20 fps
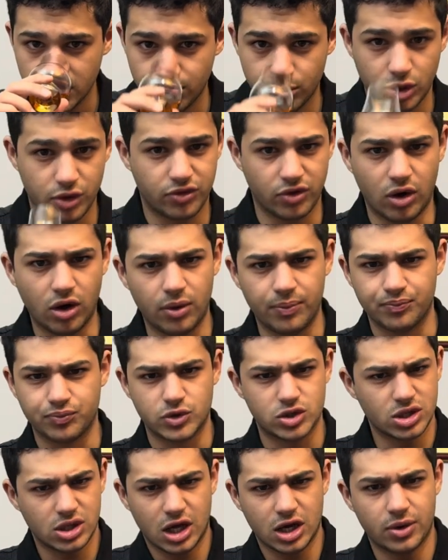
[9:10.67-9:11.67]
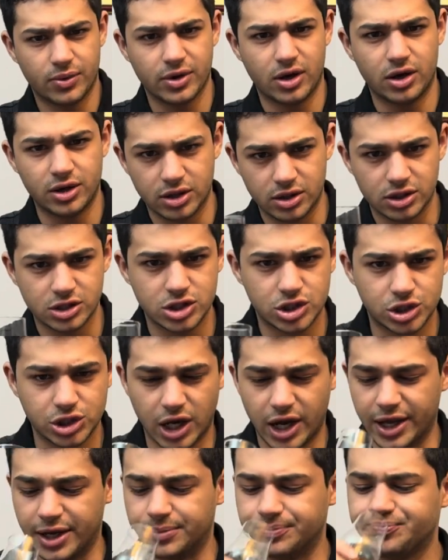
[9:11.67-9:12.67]
But overall, there's a lot going on here. Let's
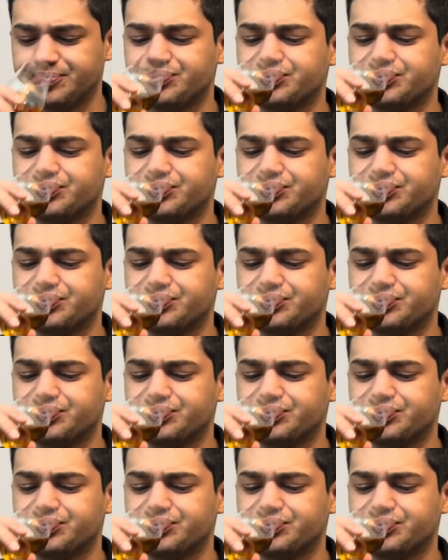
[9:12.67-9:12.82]
try it.